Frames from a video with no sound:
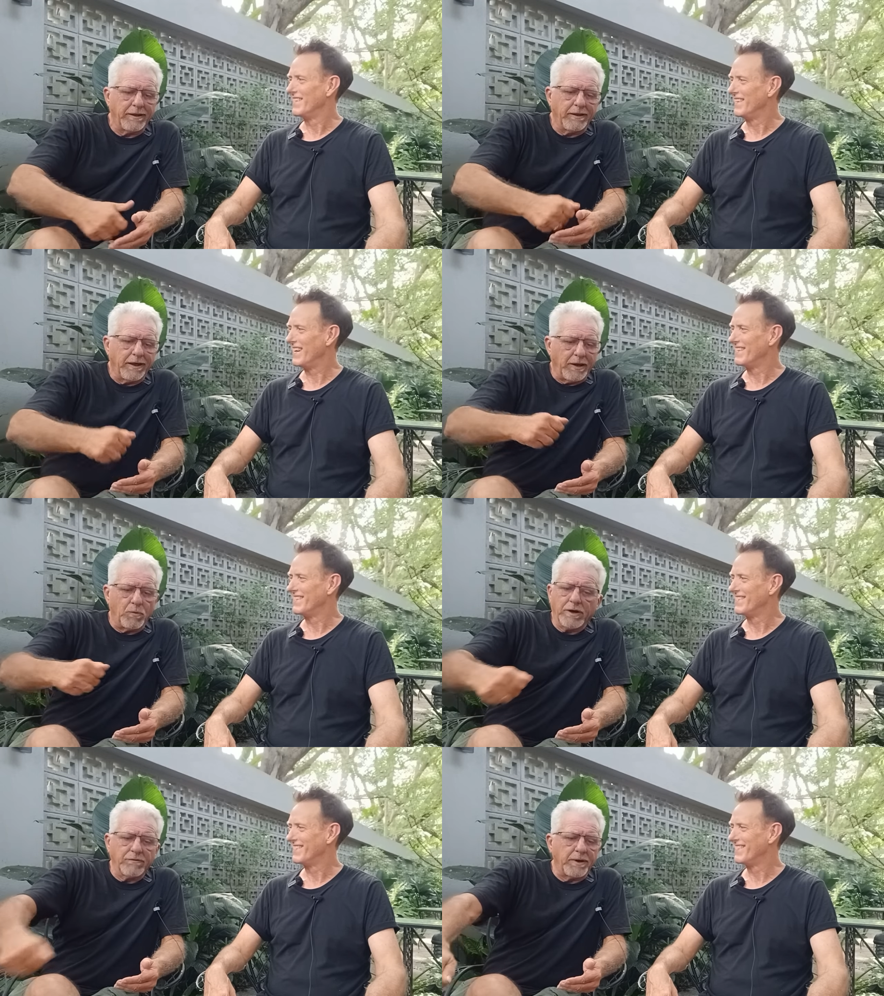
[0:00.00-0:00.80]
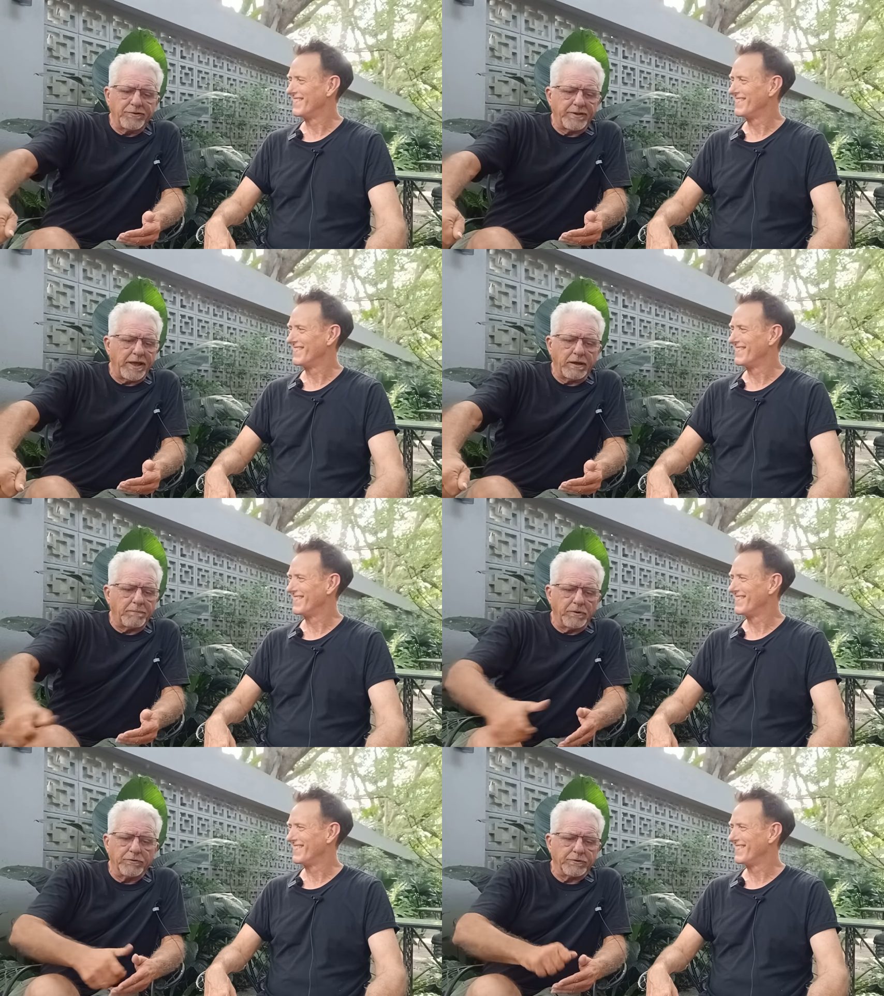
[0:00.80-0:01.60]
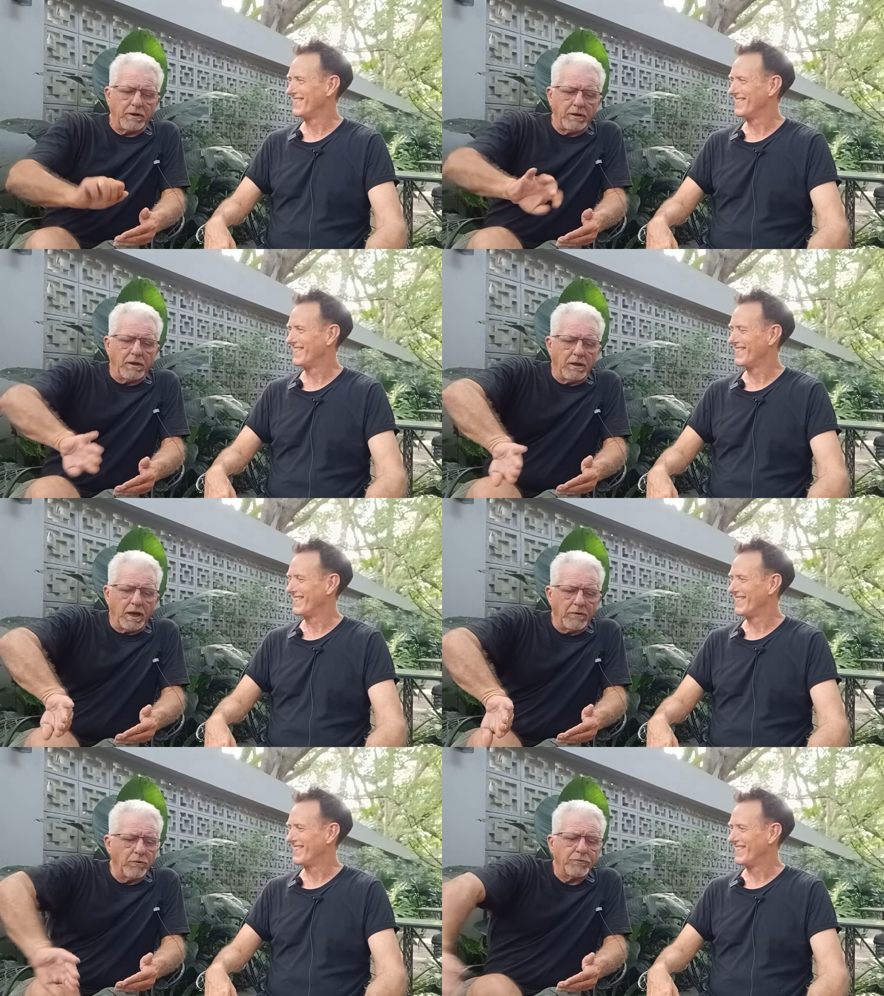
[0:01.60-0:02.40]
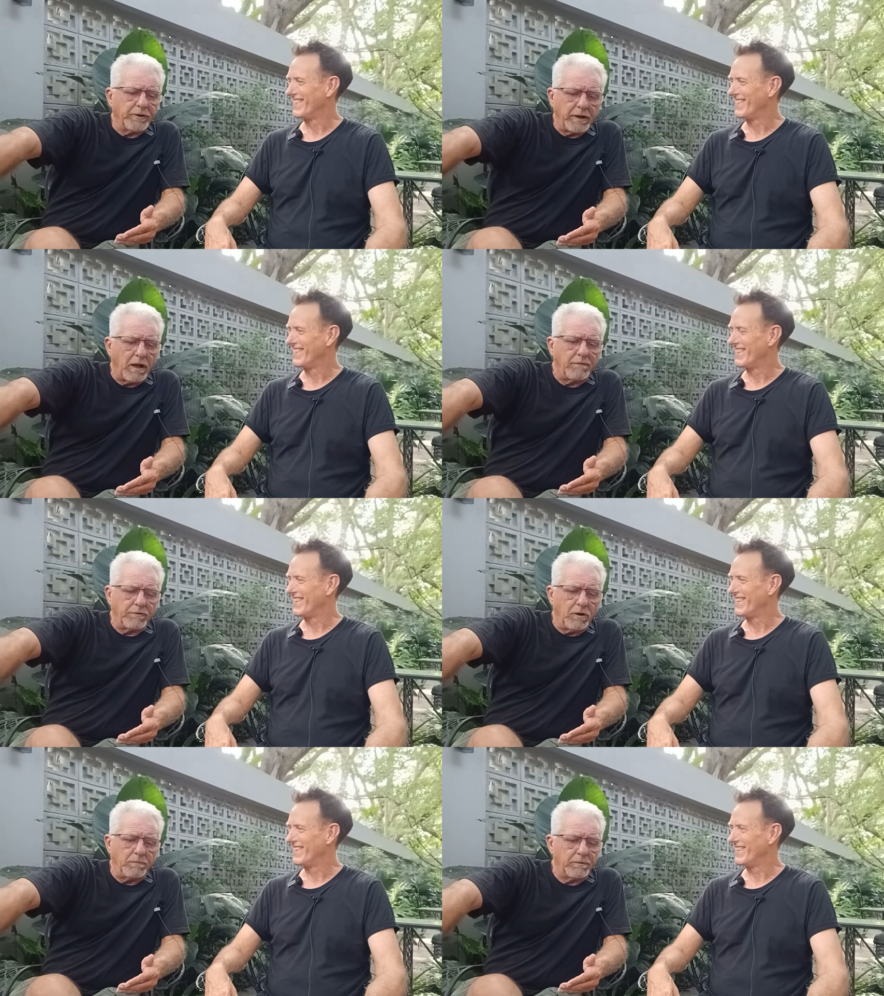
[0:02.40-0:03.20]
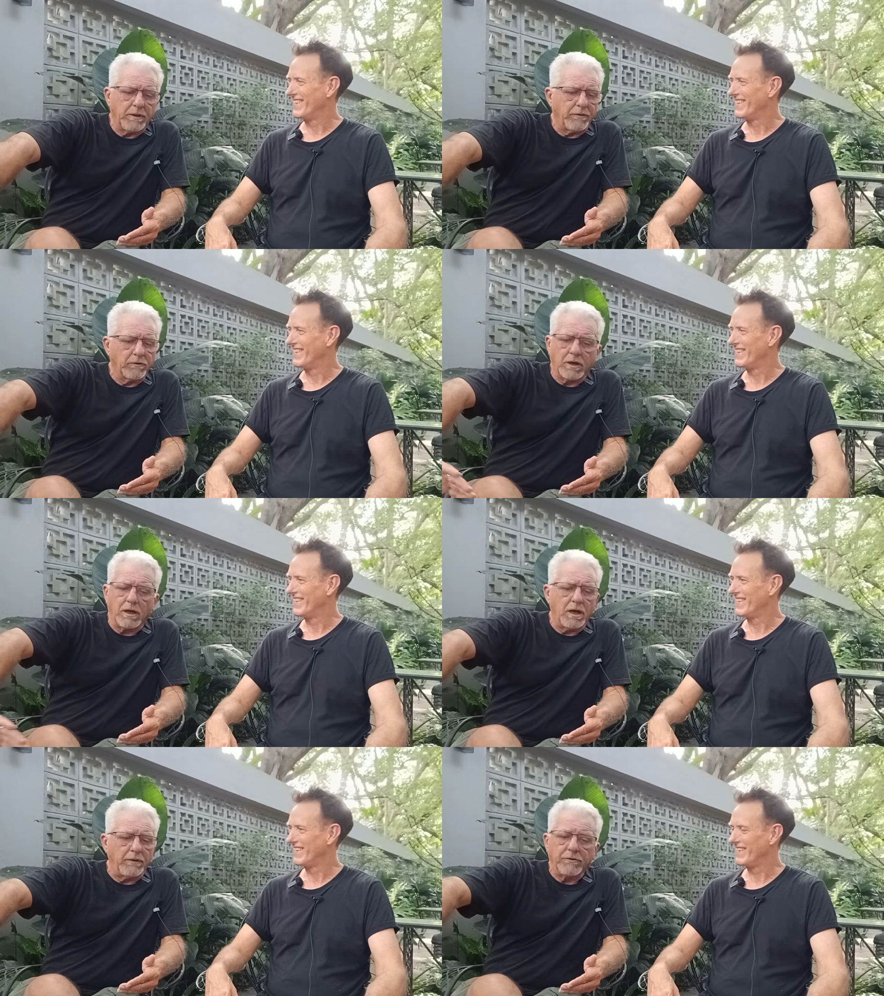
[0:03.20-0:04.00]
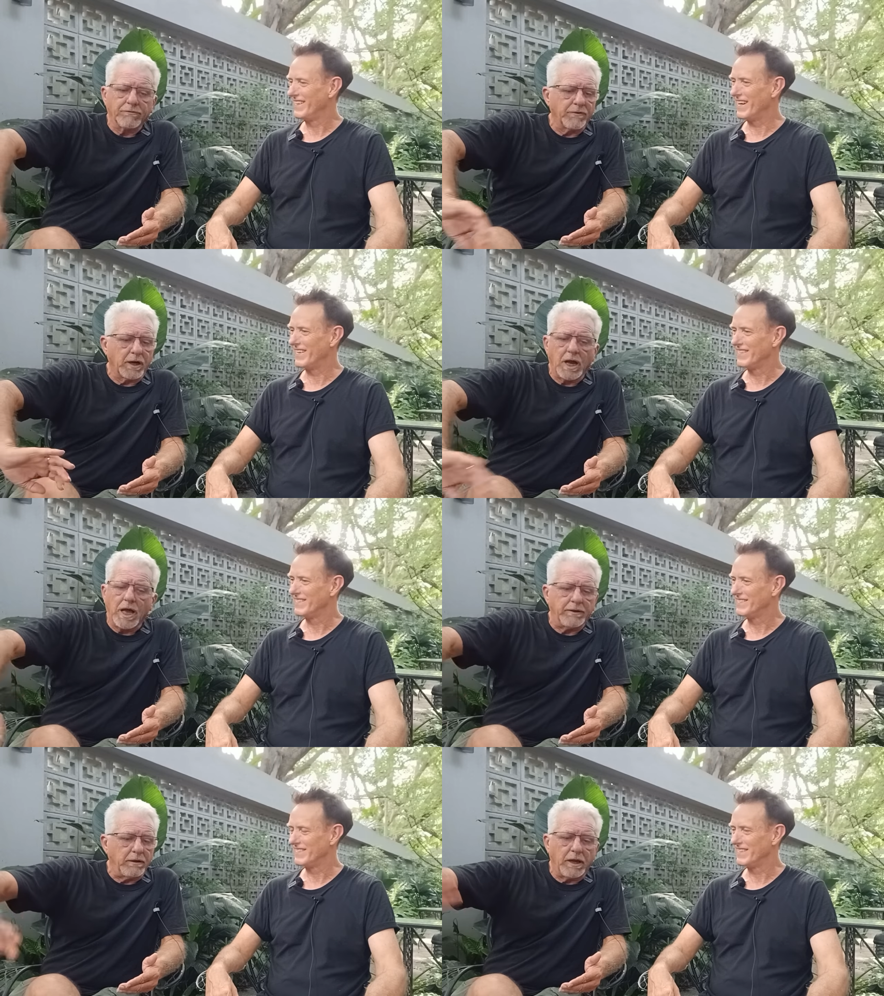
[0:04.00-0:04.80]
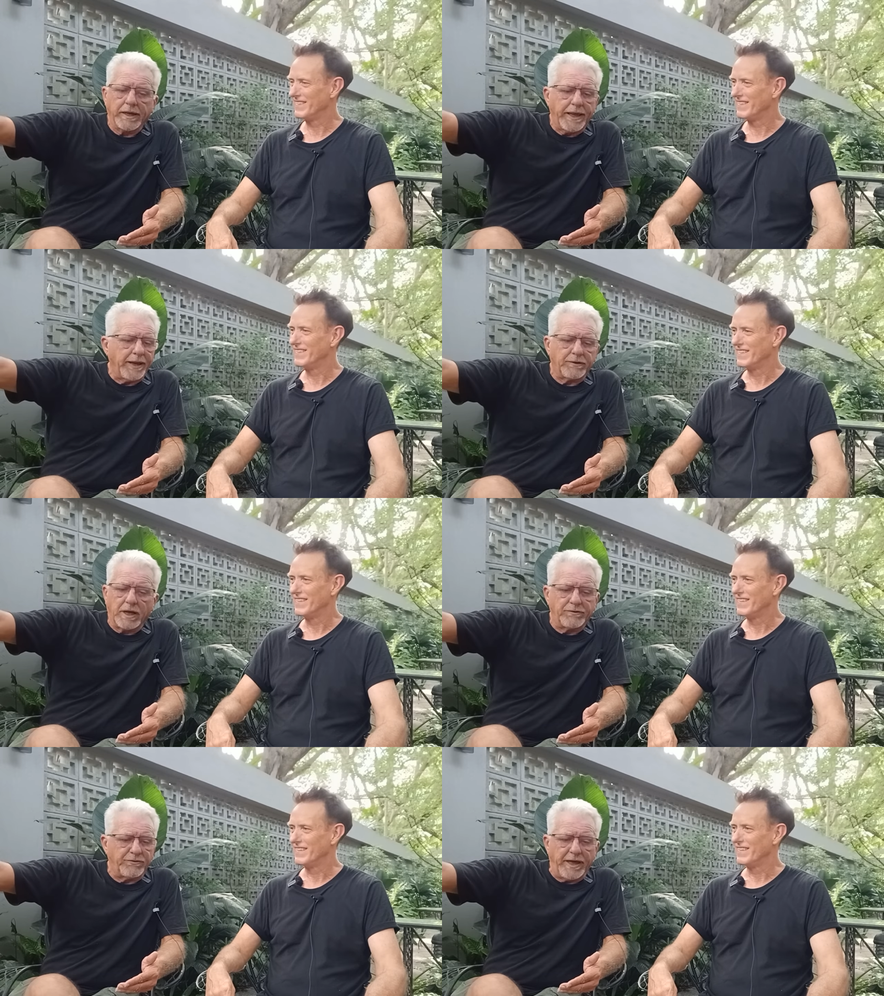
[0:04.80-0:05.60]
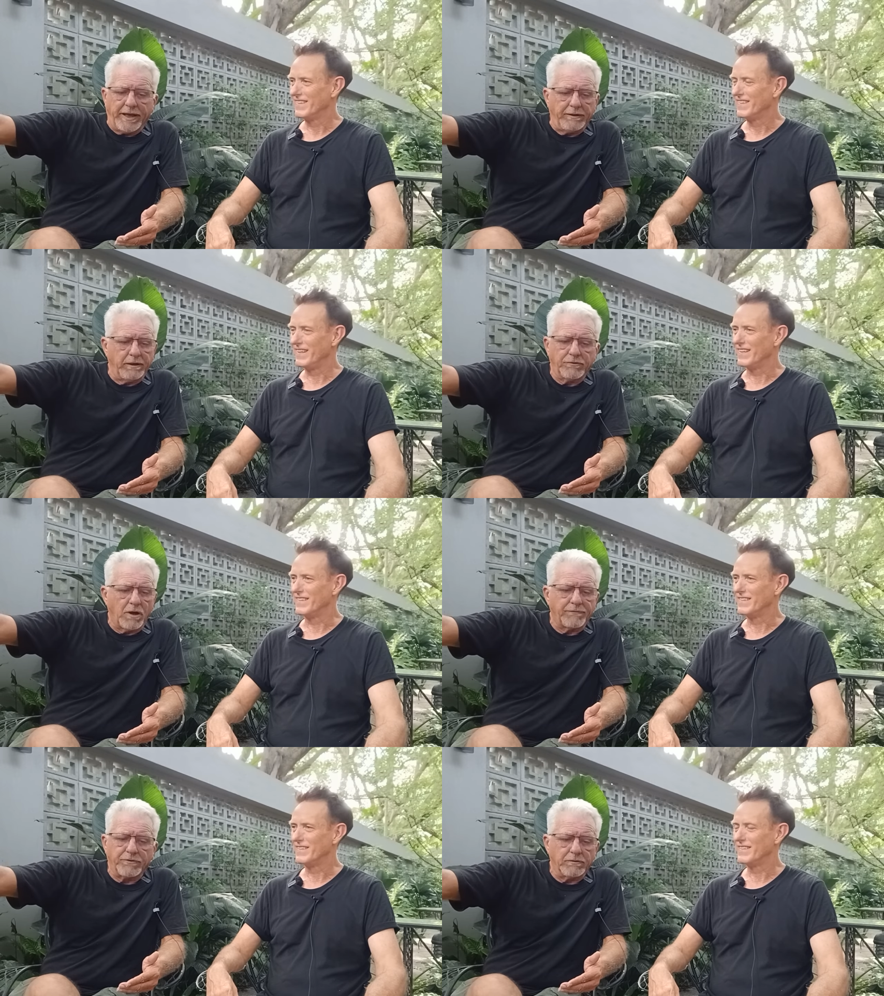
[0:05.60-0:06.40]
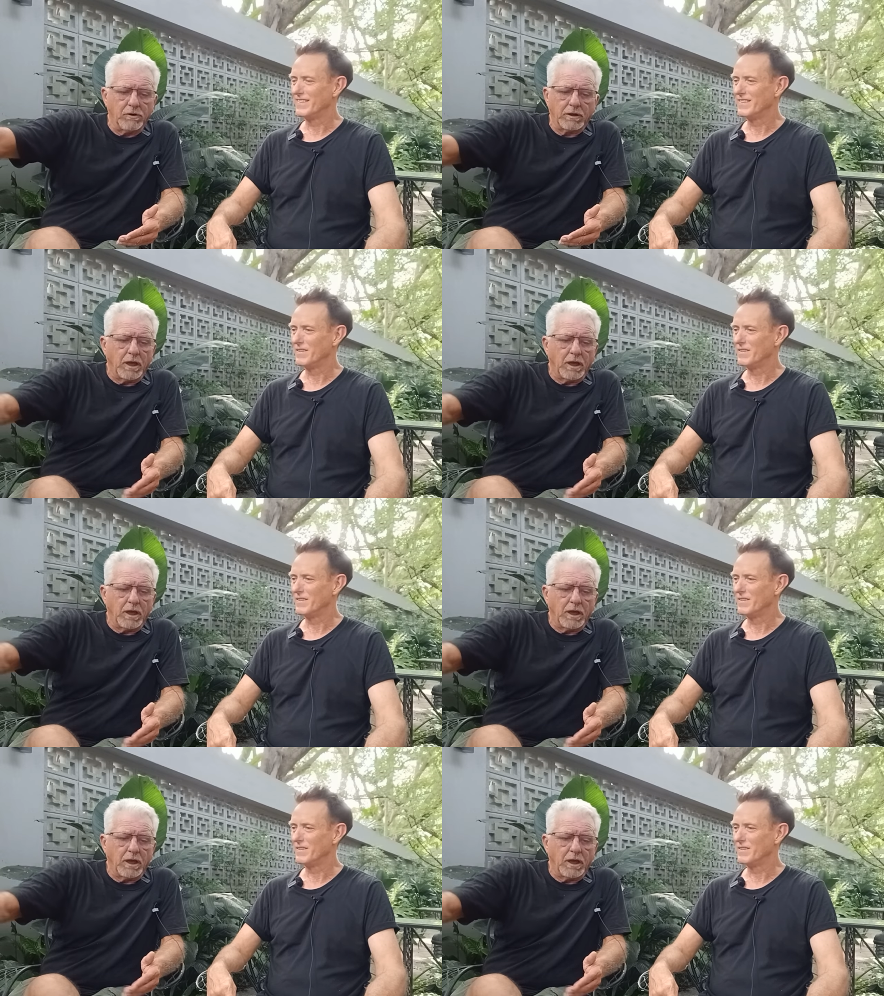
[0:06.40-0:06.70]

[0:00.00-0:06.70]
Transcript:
Speaker 1: Yeah. And whatever my static bills are, uh, those are in an envelope and they're gone. They're yeah. forgotten. I can't touch that. Yeah. It's off the hook.